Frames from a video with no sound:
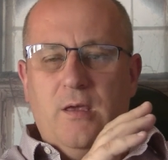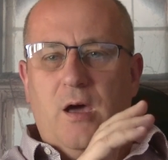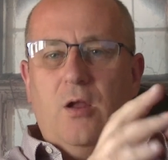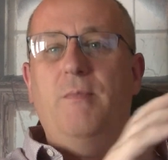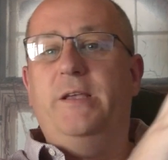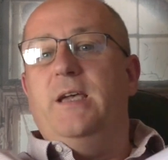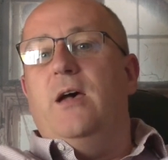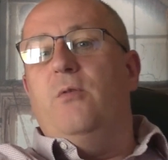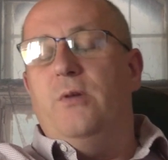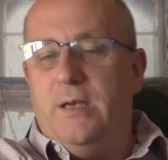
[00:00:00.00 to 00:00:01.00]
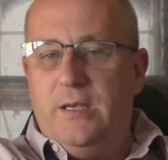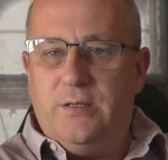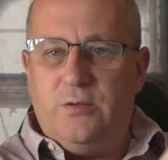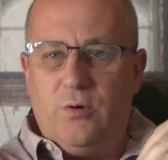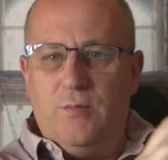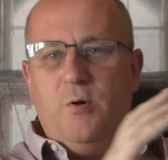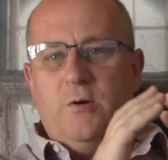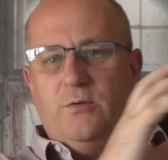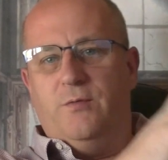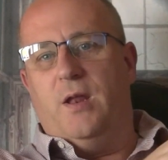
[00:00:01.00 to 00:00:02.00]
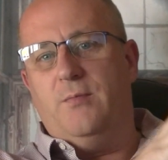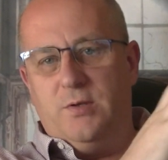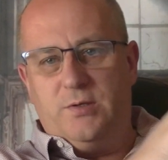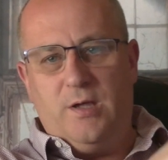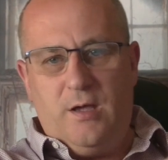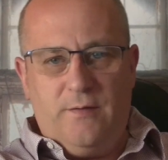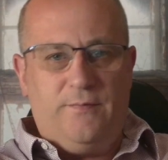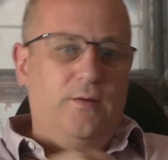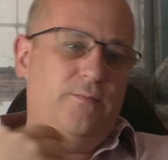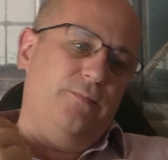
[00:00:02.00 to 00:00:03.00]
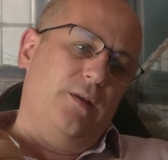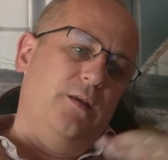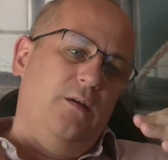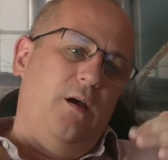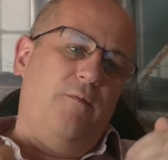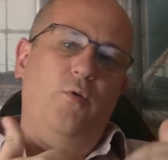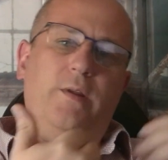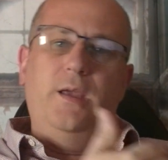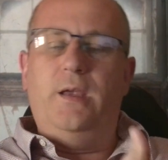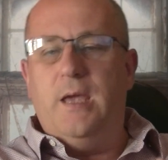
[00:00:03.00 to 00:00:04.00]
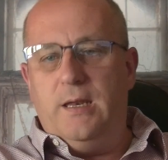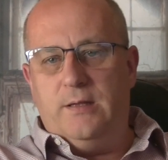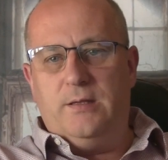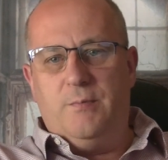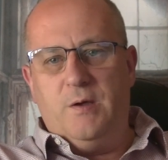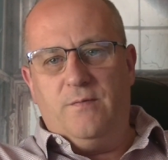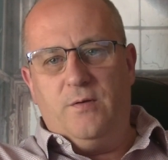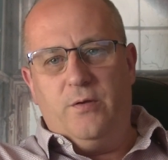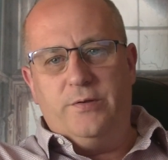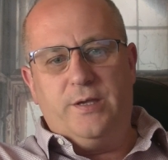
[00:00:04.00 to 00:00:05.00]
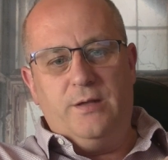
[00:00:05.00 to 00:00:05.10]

another big tell is talking personal development and stuff and avoiding getting into the pitfalls.